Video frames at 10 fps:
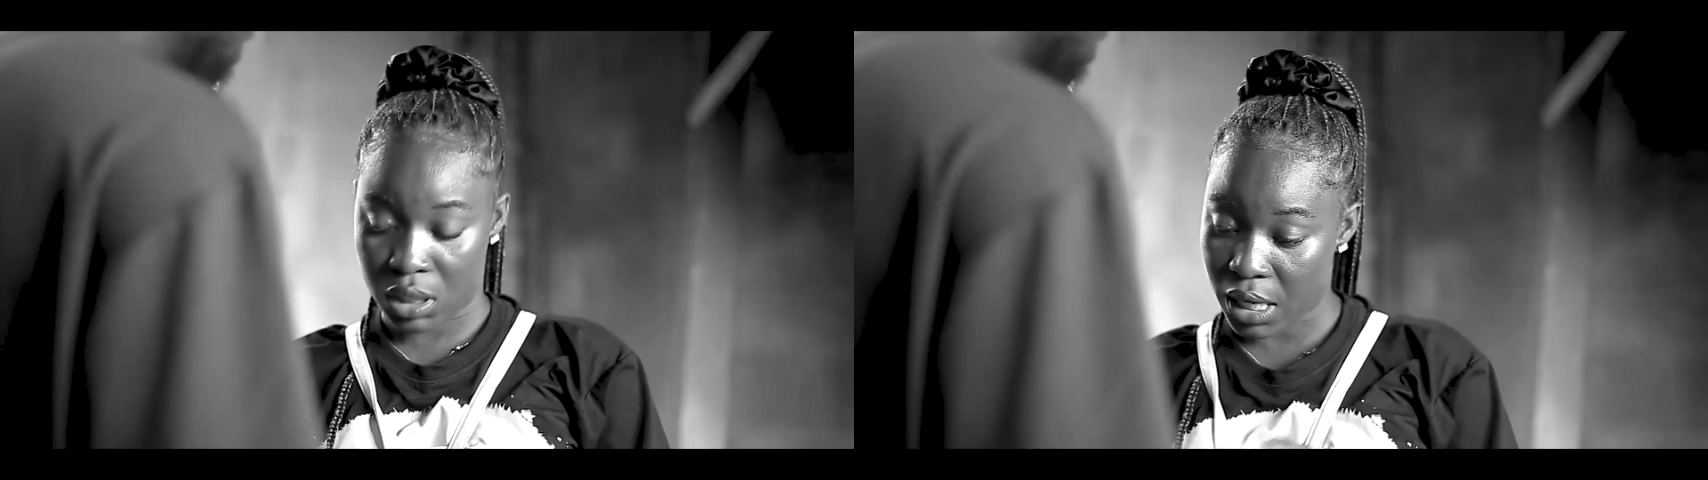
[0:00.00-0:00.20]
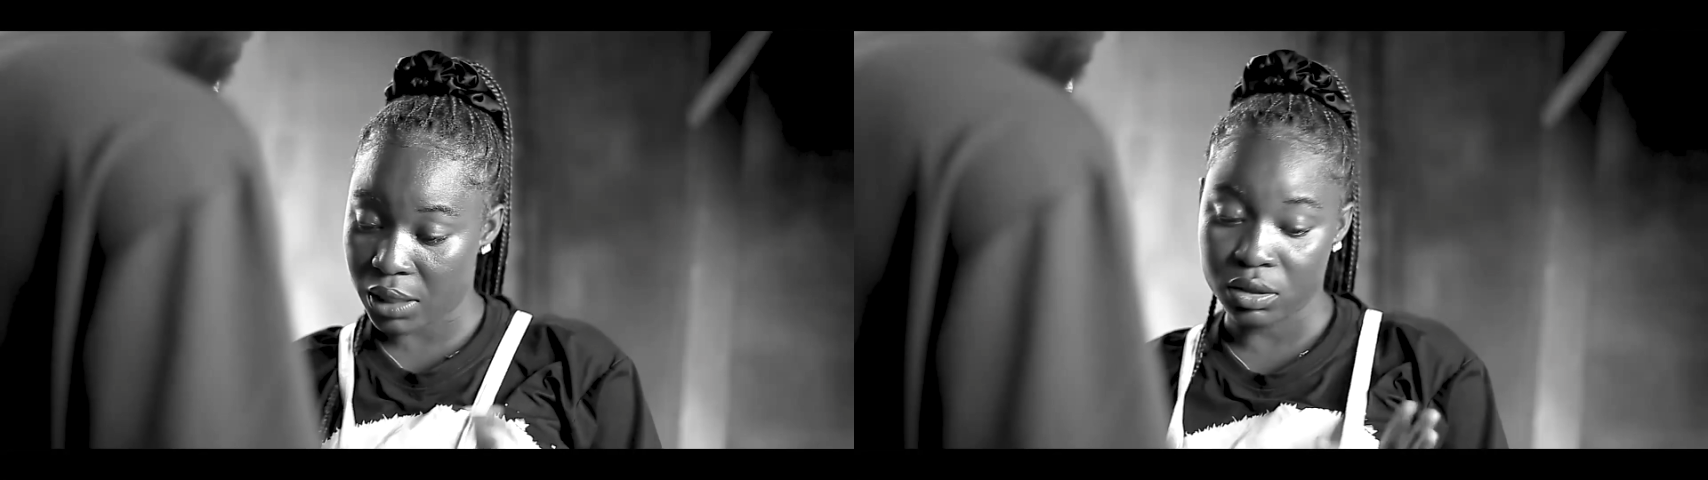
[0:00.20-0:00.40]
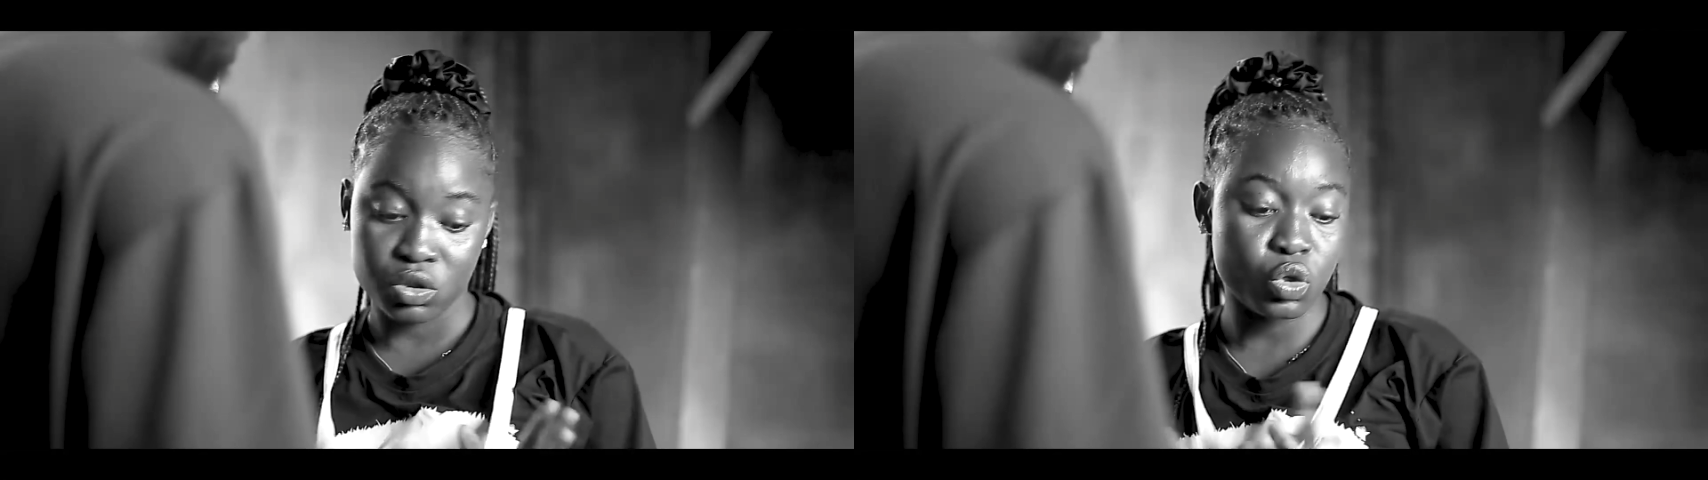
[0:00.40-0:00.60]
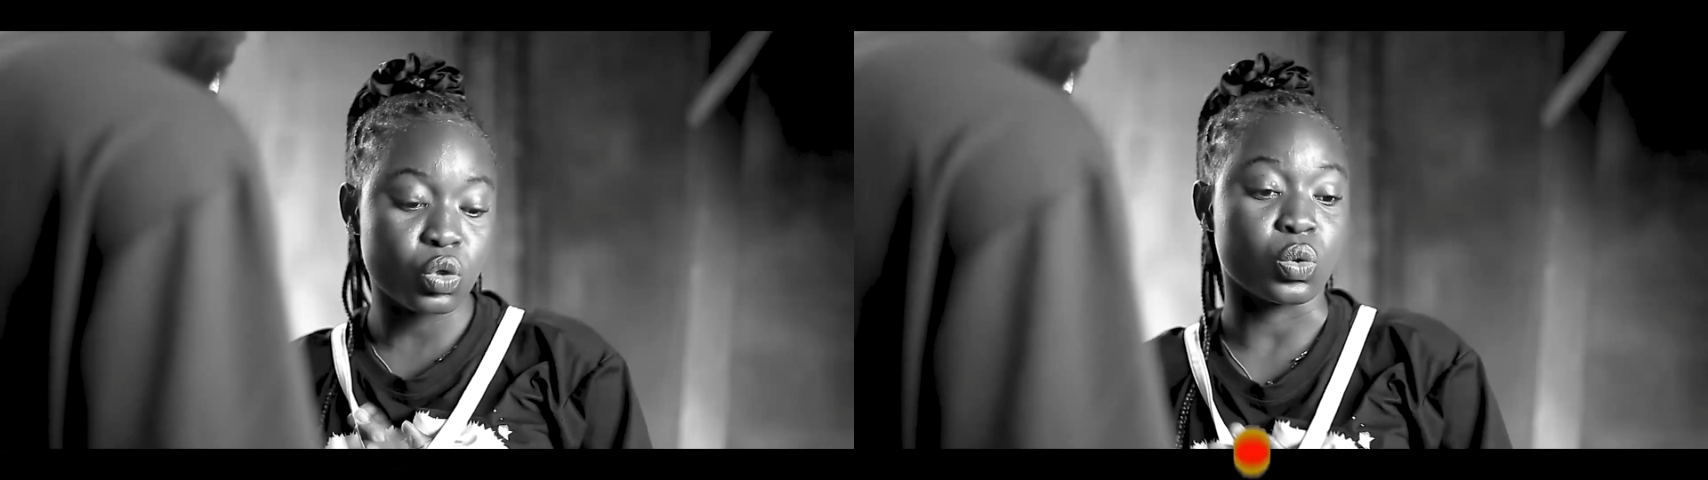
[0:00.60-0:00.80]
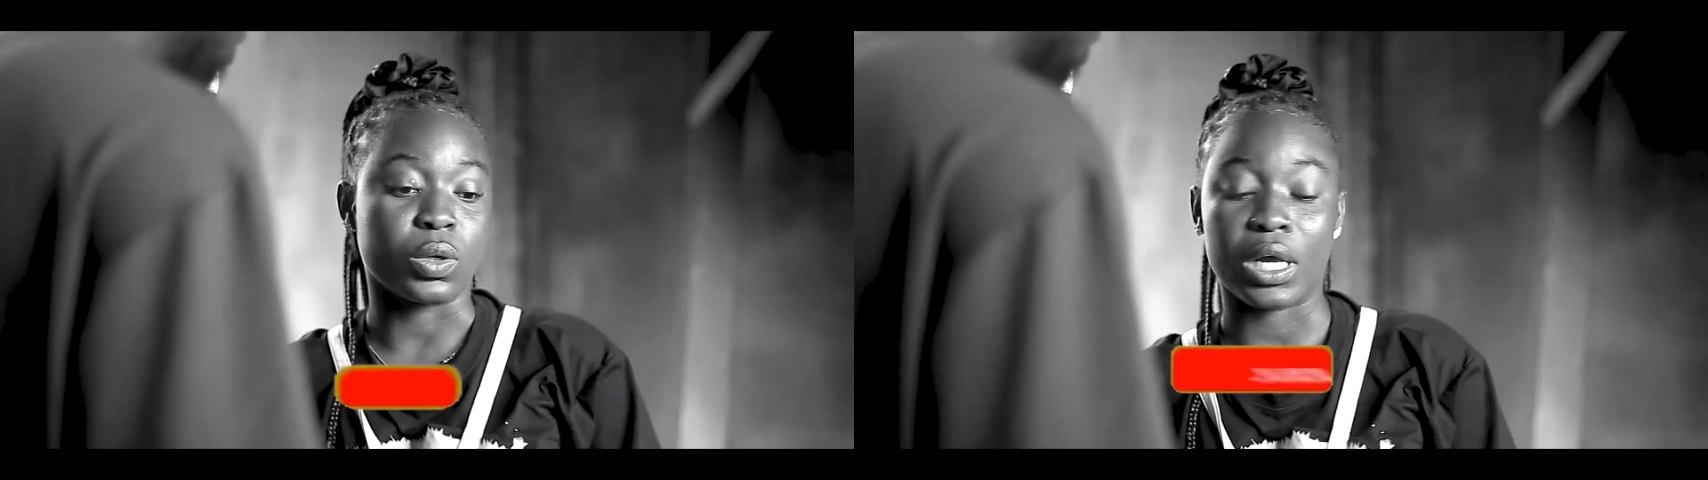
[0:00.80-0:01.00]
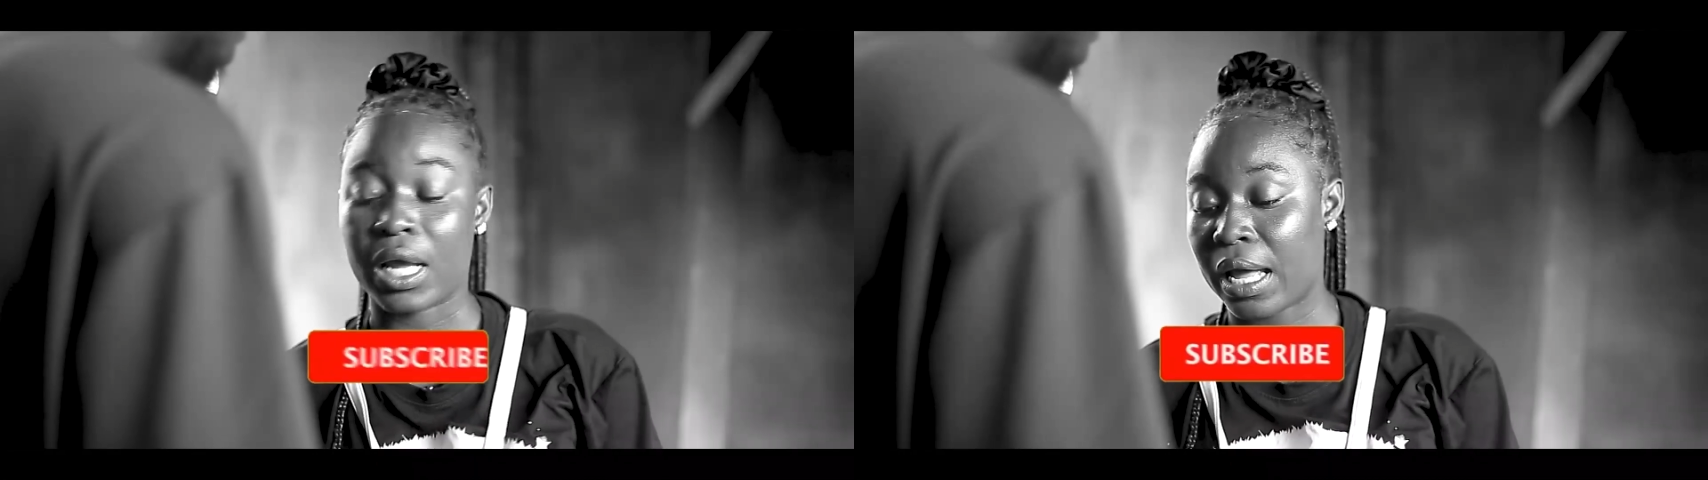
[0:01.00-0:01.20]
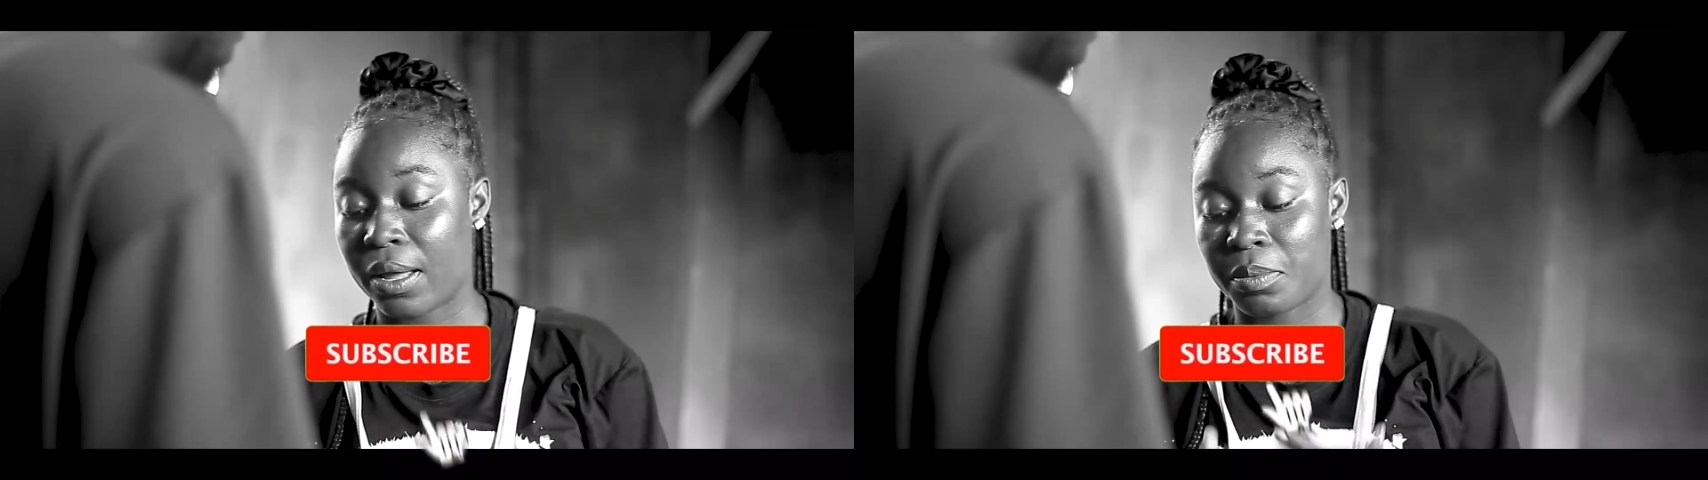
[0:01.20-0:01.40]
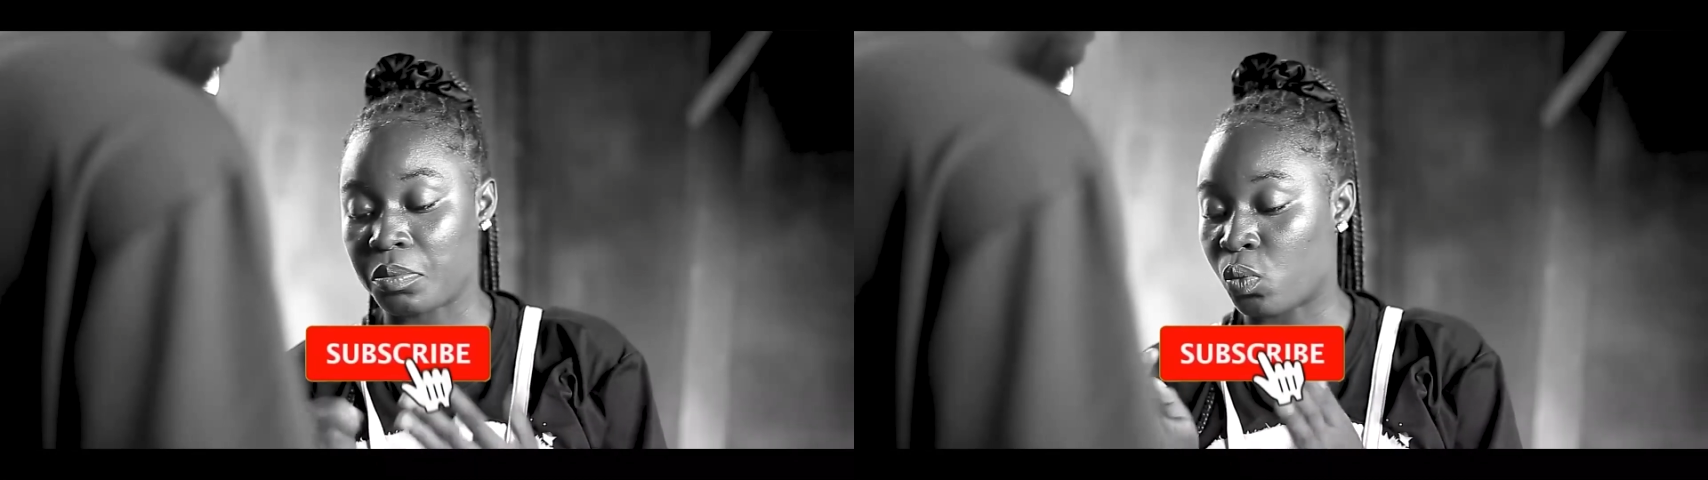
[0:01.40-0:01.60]
with regret
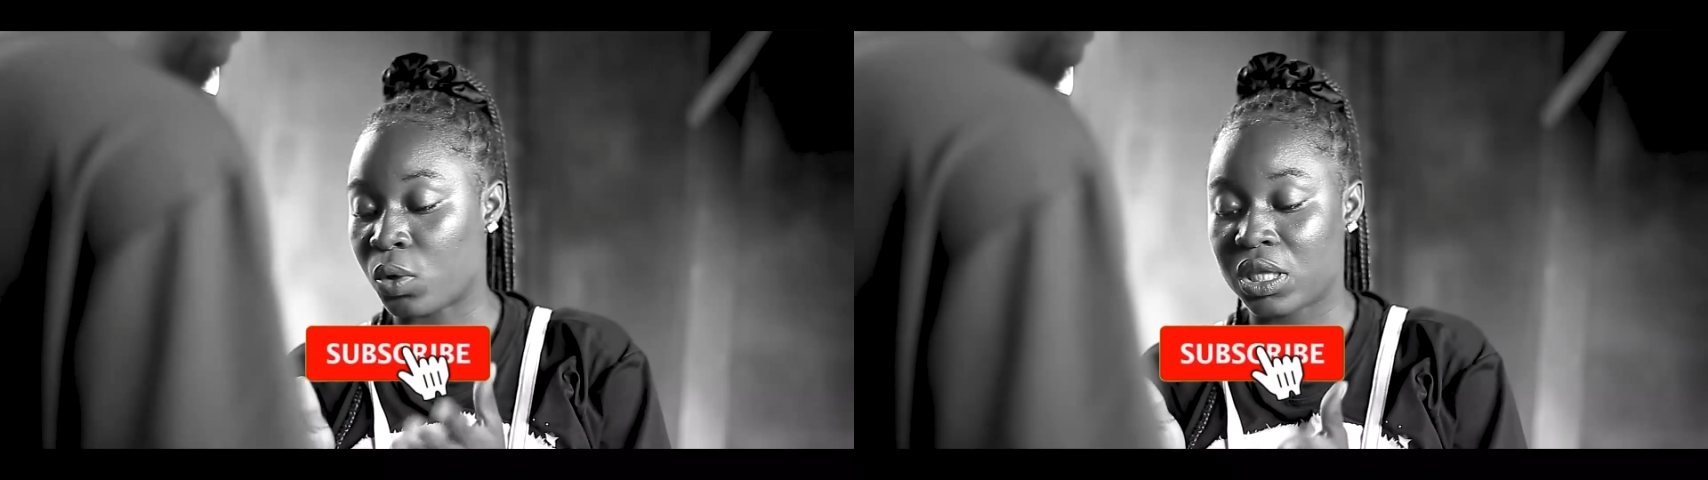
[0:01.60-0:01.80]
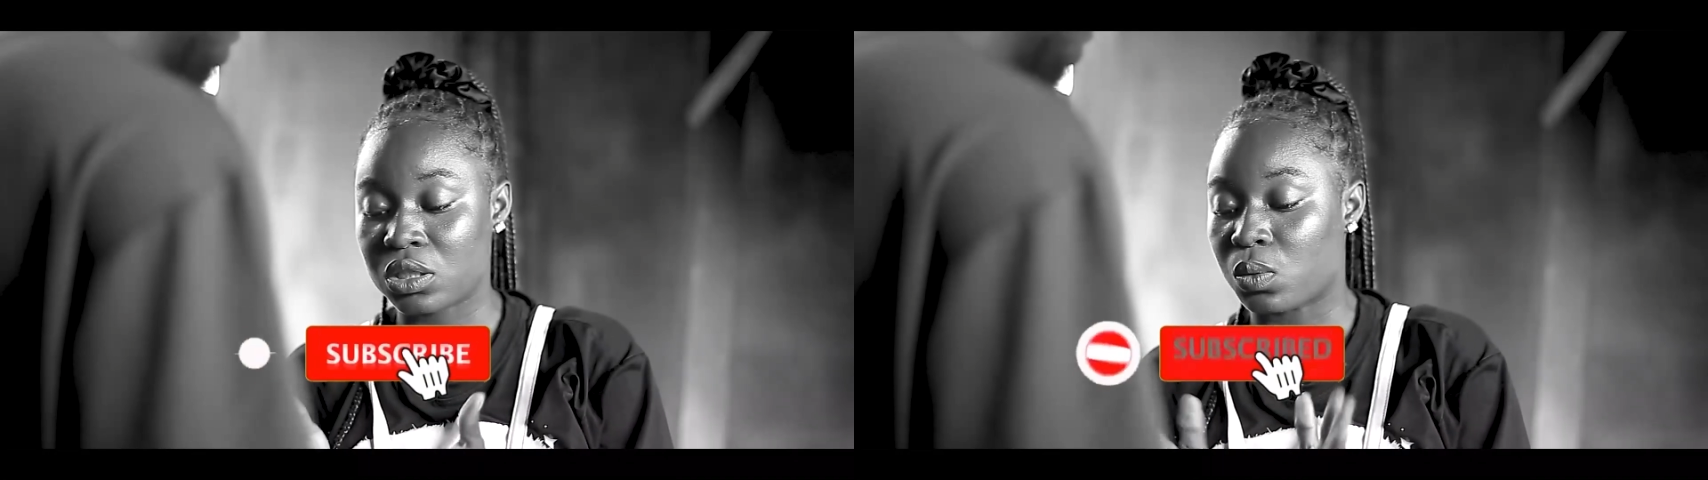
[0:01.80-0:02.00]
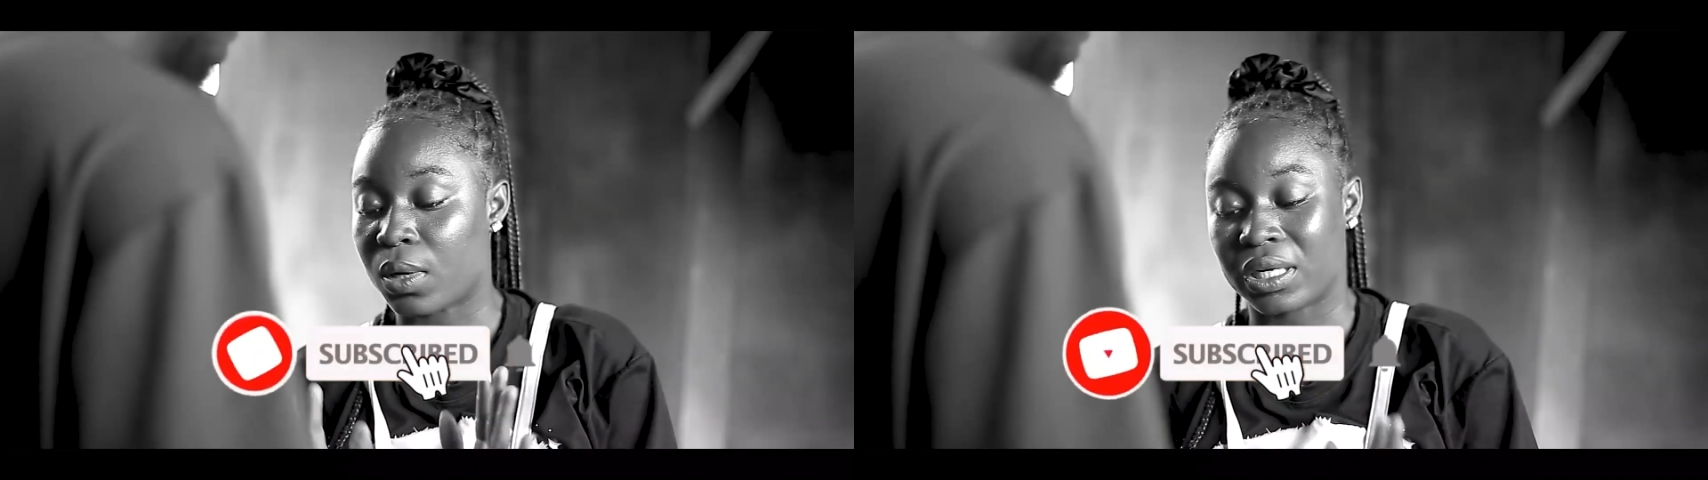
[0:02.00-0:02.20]
so deep.